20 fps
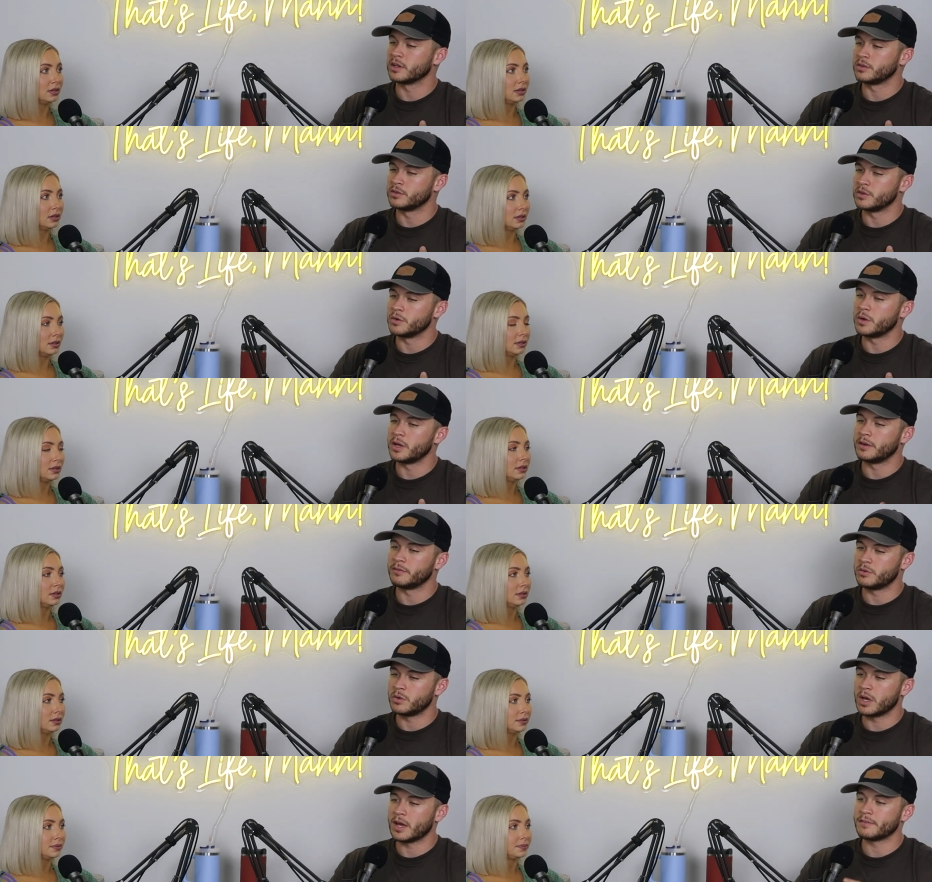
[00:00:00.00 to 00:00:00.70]
Speaker 1: to go do. And
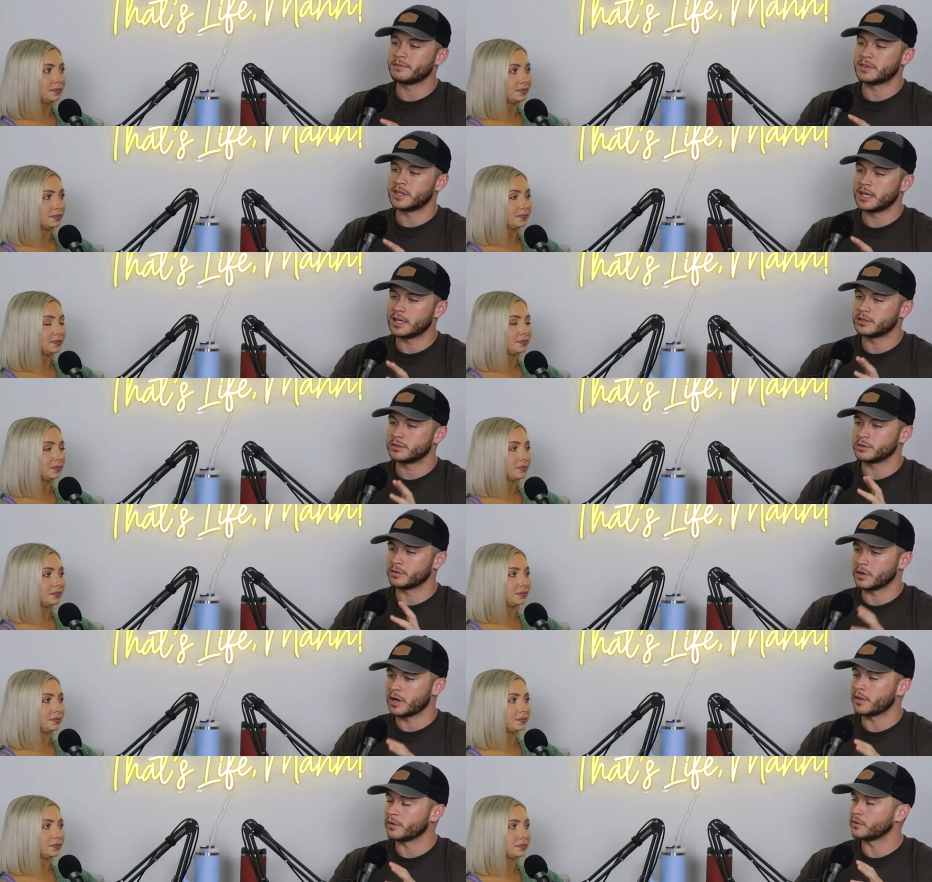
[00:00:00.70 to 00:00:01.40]
if you have kids
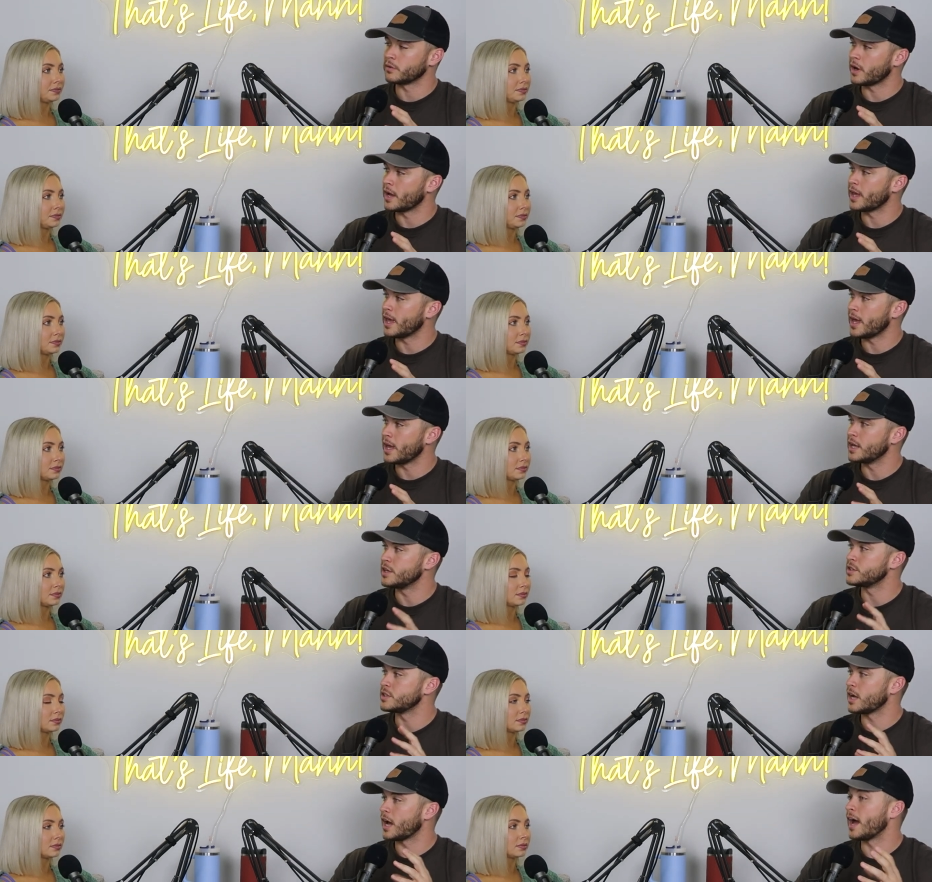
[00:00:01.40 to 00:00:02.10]
around the right
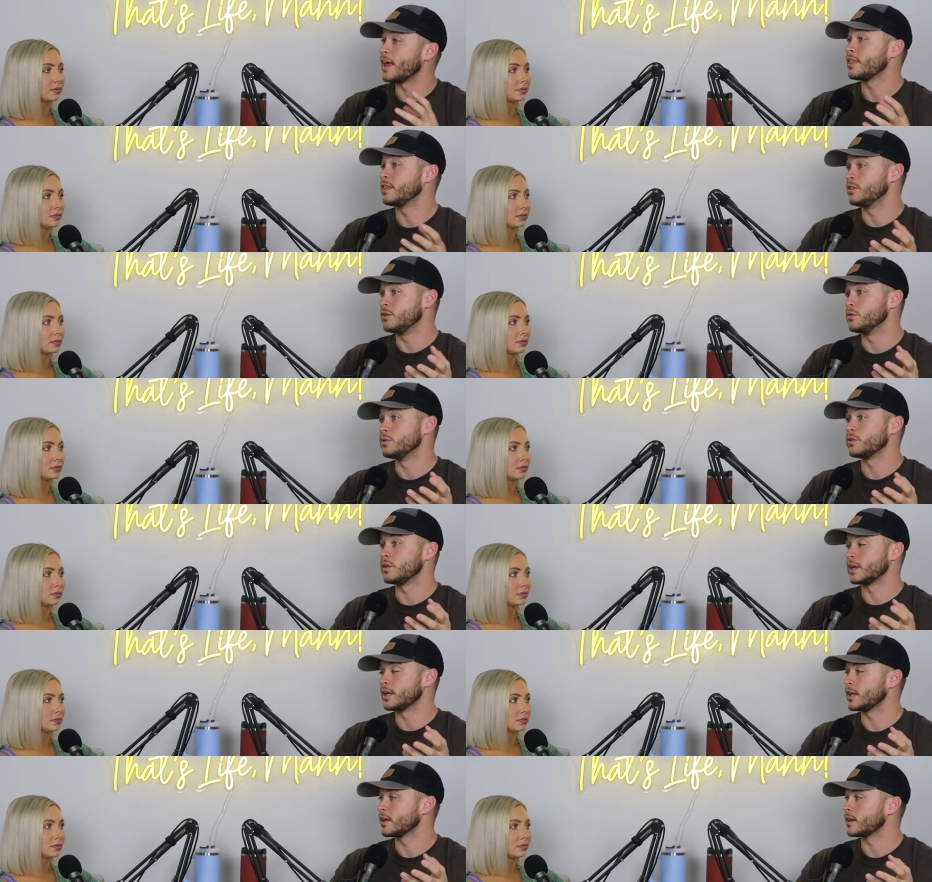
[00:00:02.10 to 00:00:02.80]
age, I do
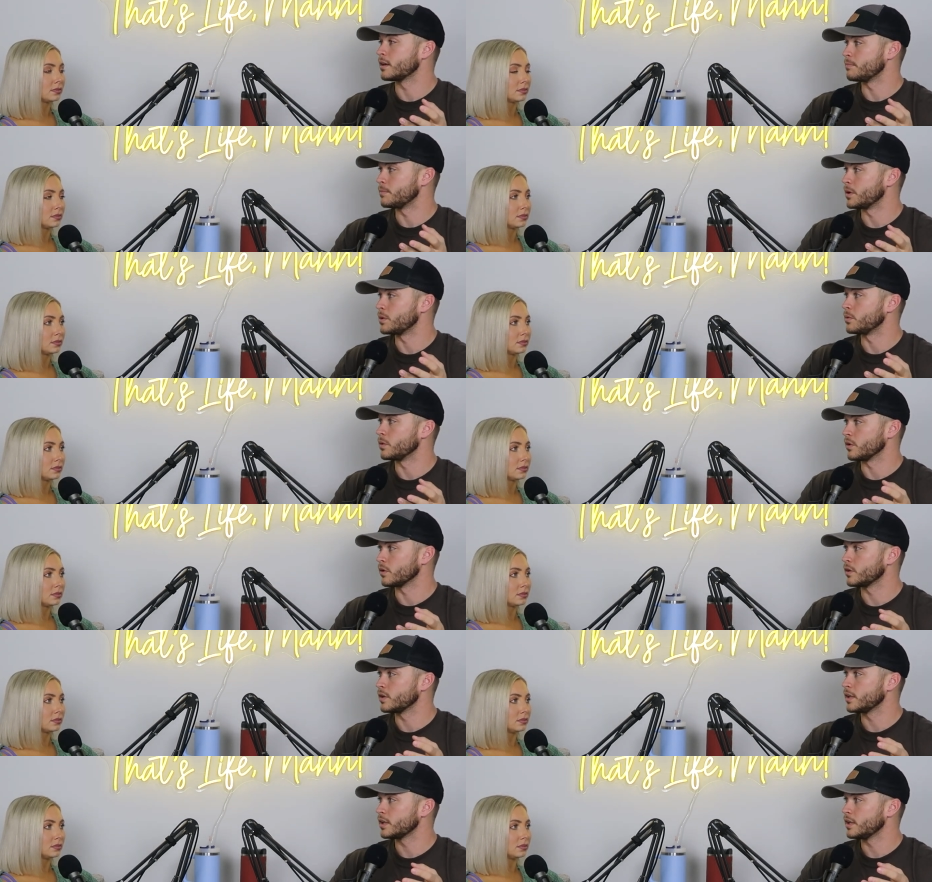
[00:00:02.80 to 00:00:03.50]
think it can be
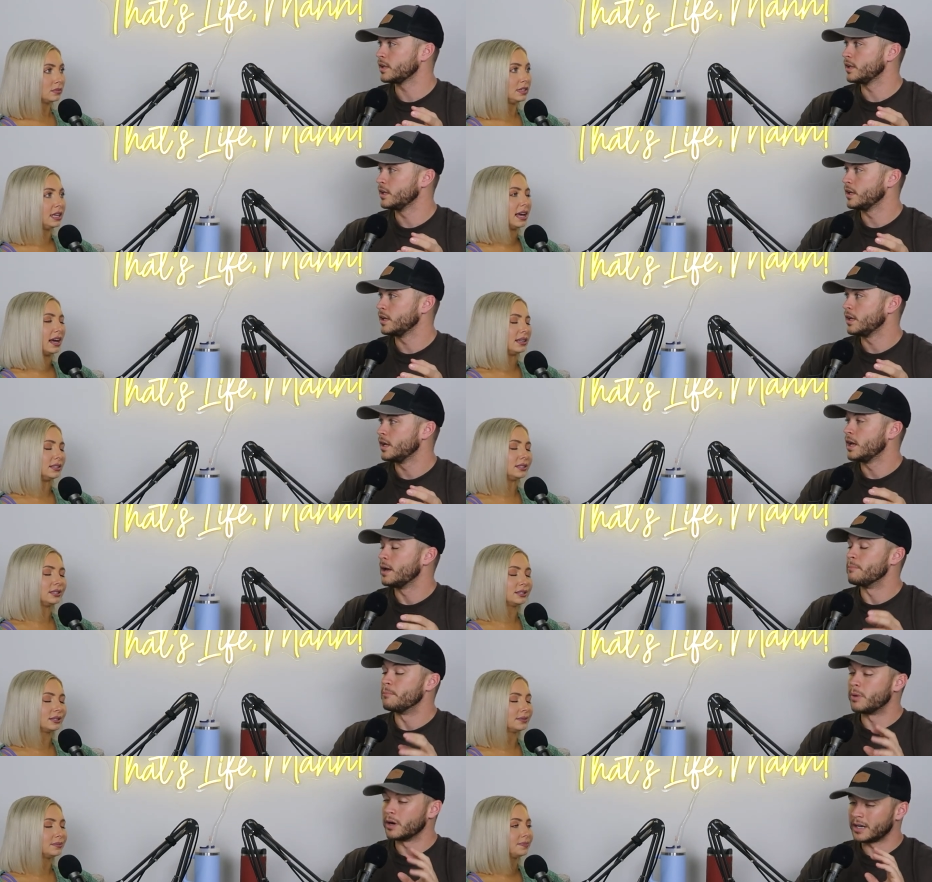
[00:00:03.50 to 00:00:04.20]
worth it.
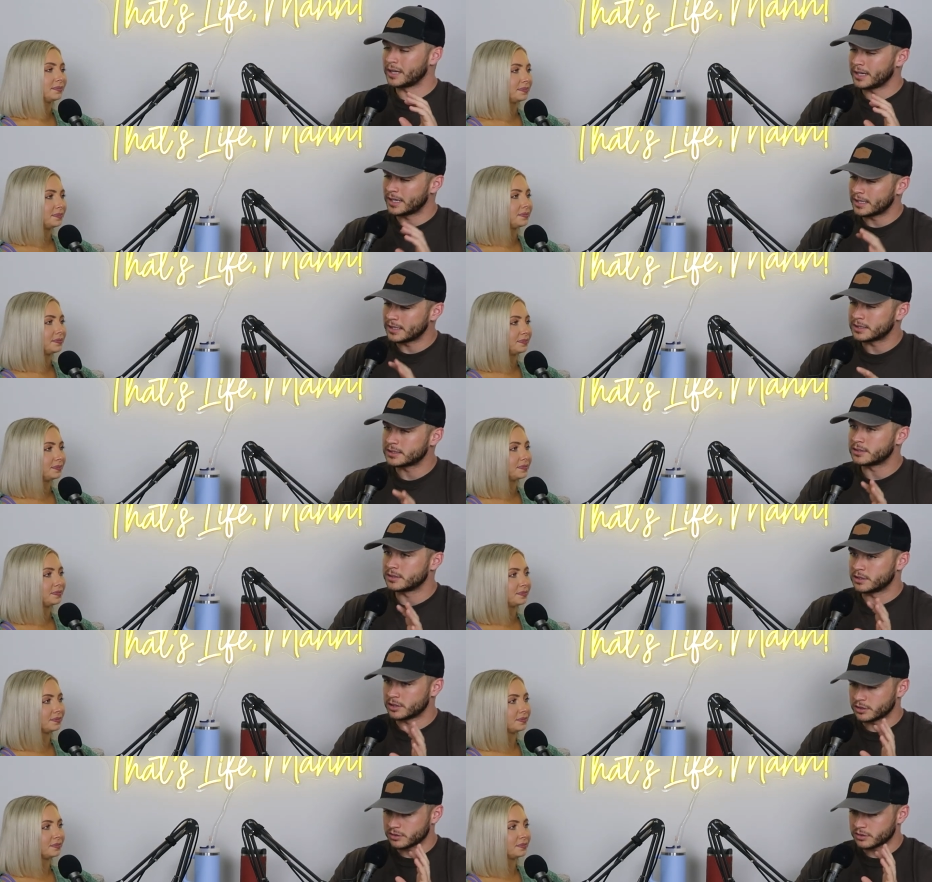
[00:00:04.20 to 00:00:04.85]
Yes. But it is